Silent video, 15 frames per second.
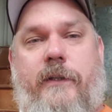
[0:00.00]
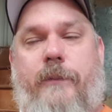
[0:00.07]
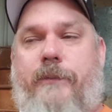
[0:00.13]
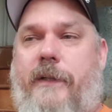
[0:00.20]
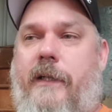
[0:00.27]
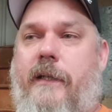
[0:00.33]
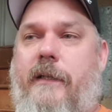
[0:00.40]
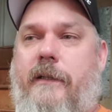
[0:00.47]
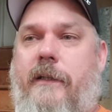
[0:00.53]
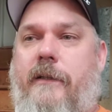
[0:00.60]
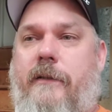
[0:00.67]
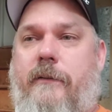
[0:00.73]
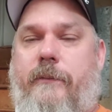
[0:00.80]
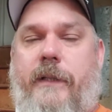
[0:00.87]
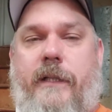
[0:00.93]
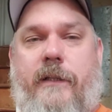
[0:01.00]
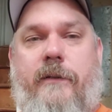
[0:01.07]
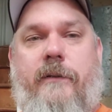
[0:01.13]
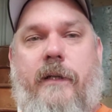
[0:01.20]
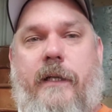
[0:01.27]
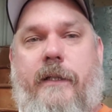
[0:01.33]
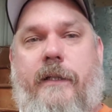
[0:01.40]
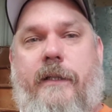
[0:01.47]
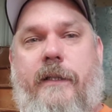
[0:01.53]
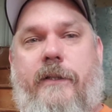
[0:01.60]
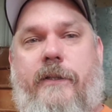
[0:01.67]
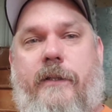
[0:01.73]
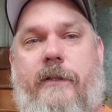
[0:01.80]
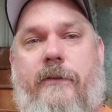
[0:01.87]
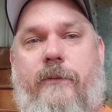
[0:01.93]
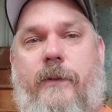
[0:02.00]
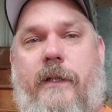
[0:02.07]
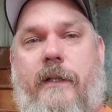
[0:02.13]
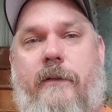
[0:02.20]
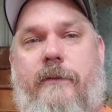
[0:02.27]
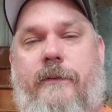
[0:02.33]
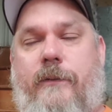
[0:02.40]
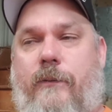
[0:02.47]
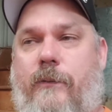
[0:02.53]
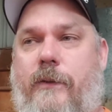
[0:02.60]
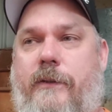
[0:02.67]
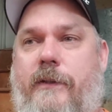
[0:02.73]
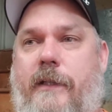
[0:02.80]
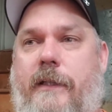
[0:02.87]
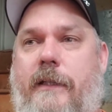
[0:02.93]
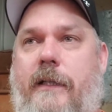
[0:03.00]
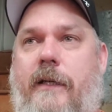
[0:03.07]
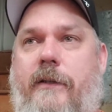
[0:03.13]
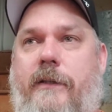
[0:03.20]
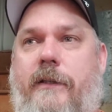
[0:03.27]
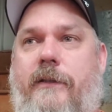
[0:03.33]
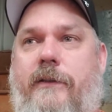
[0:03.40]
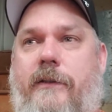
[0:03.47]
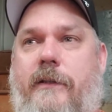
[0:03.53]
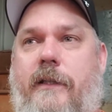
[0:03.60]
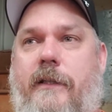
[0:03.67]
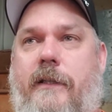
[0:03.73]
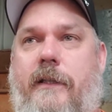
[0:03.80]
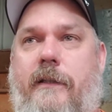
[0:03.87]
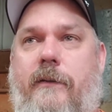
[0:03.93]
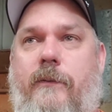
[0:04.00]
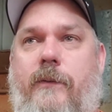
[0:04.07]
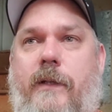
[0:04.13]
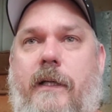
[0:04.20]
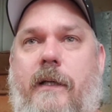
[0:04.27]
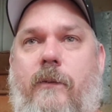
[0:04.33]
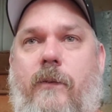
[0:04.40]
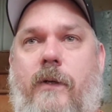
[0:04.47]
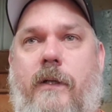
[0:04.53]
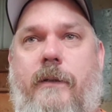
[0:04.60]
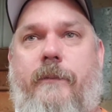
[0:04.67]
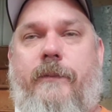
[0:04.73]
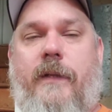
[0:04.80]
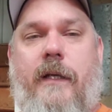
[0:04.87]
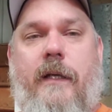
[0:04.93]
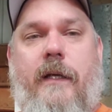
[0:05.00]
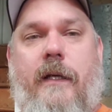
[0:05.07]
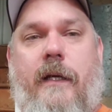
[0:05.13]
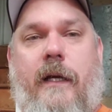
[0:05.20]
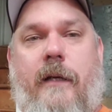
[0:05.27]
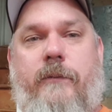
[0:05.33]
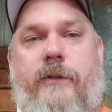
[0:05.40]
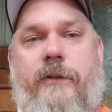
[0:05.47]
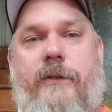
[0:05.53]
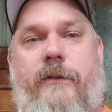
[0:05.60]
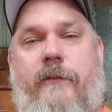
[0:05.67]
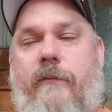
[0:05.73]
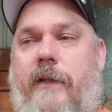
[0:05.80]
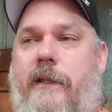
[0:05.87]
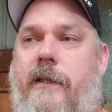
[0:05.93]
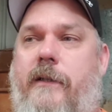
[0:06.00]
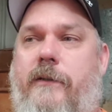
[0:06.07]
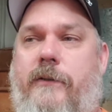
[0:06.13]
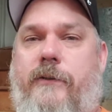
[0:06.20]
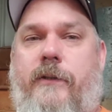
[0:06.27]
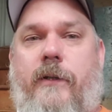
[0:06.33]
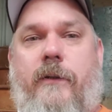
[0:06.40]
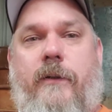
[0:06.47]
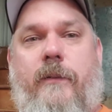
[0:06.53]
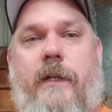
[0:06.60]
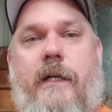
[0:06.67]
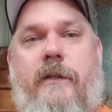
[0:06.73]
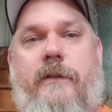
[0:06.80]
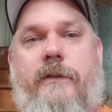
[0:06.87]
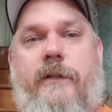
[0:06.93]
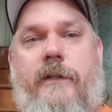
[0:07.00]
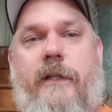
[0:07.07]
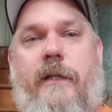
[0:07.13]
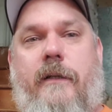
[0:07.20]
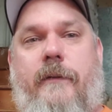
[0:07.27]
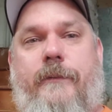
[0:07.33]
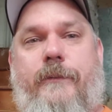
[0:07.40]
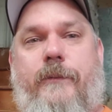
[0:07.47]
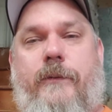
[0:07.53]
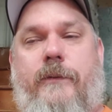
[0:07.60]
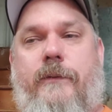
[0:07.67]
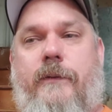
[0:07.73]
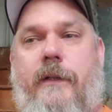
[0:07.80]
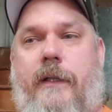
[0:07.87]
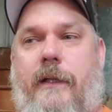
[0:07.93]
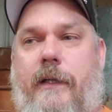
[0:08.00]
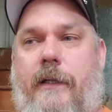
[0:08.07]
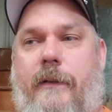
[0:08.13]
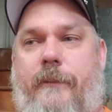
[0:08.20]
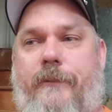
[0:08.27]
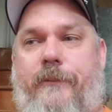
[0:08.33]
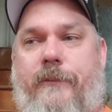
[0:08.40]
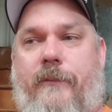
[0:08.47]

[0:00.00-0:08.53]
up there, and they're going to be a great addition as well. Once I get all these stuck into where I want them, I'm going to do a video and show them all to y'all. Um,